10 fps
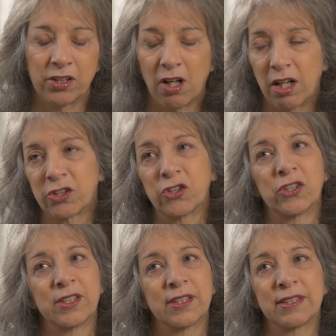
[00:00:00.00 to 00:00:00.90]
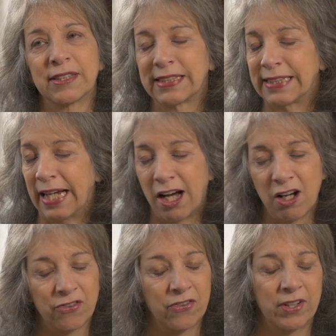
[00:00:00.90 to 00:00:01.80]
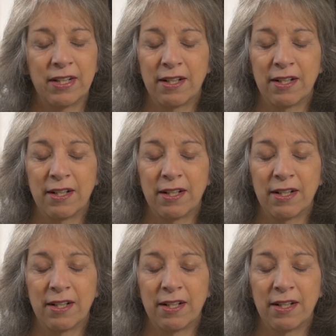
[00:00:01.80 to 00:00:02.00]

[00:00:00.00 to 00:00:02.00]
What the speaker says: The doctors, the staff,